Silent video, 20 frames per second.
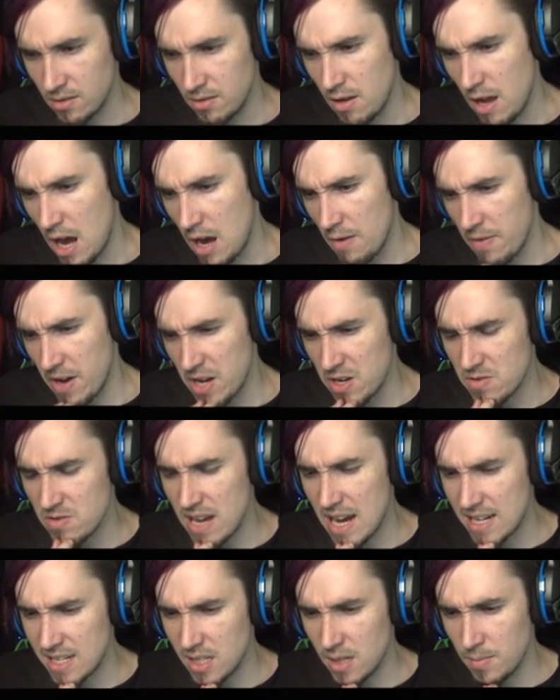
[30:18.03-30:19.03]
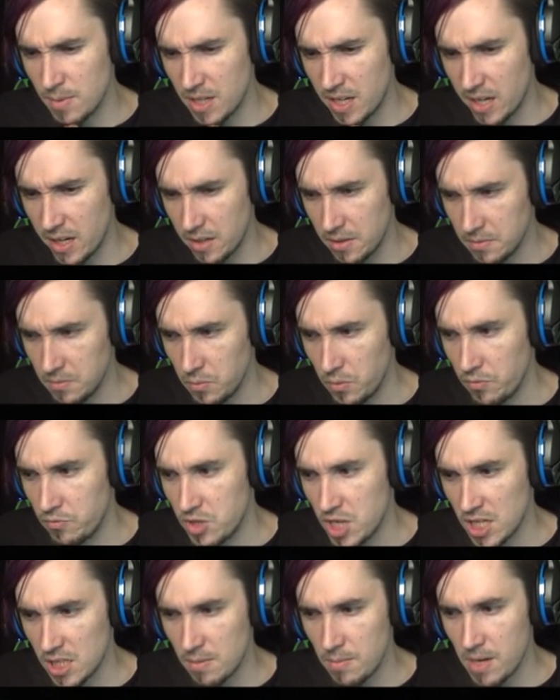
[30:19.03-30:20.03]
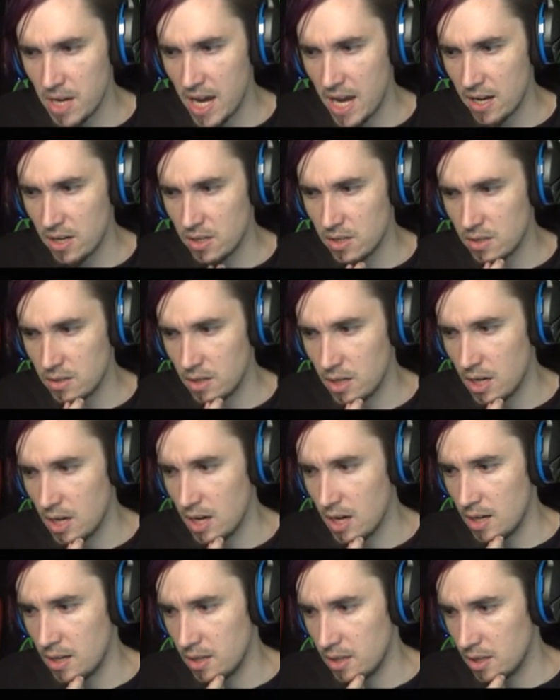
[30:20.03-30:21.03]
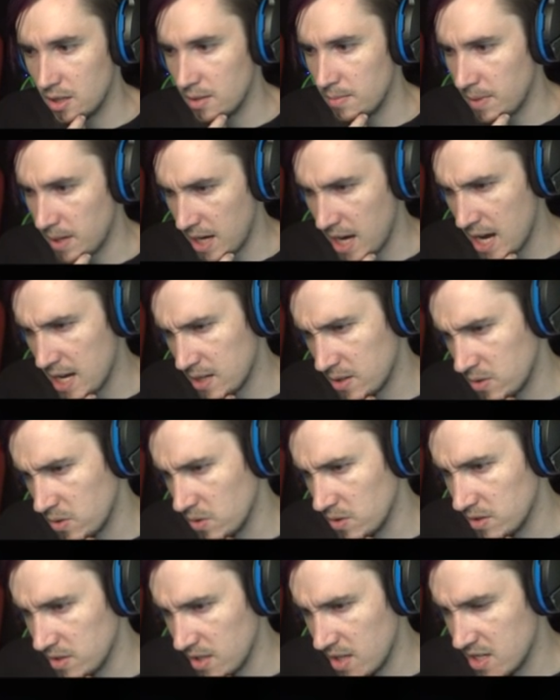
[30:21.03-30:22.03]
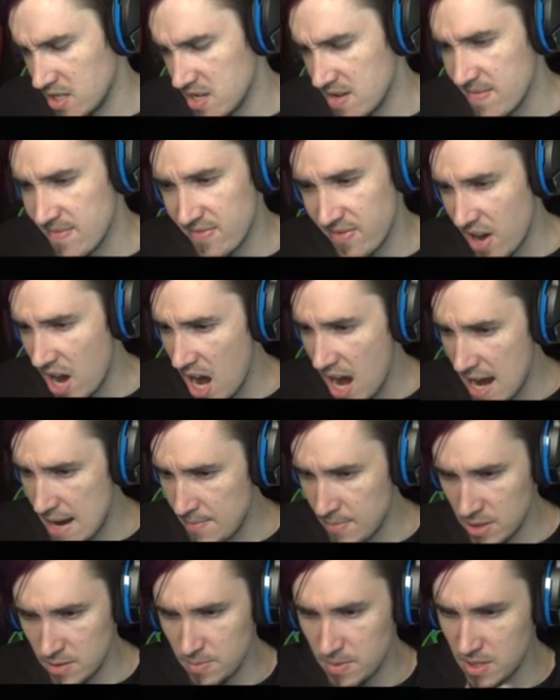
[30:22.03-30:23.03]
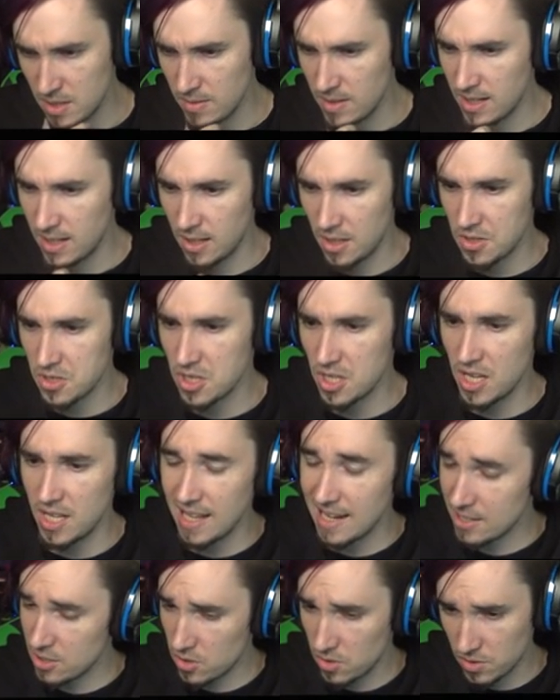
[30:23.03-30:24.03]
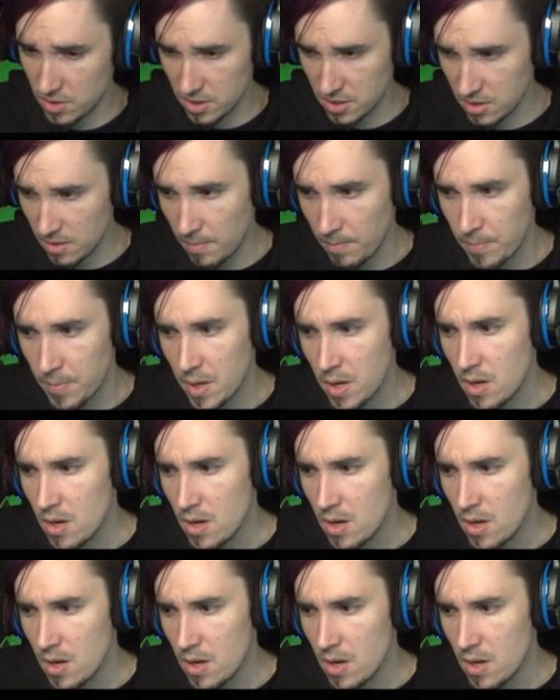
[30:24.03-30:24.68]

The elevators acting up again. We've checked the mechanic, uh, the mechanicals, and they seem fine. Must be something glitch in the electrical system.